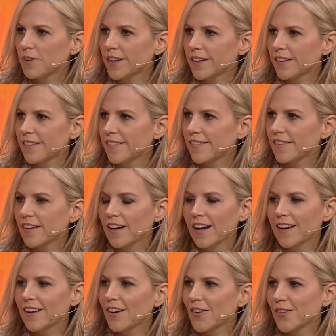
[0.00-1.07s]
Because
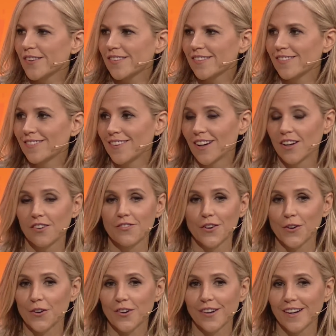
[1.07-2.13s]
I always love
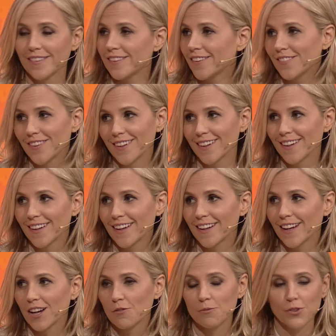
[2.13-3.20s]
your creativity
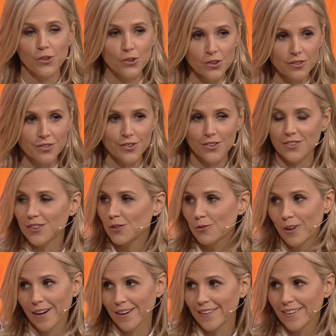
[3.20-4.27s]
and how beautiful you
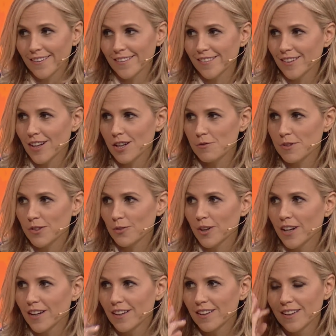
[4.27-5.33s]
wear your hijab as well.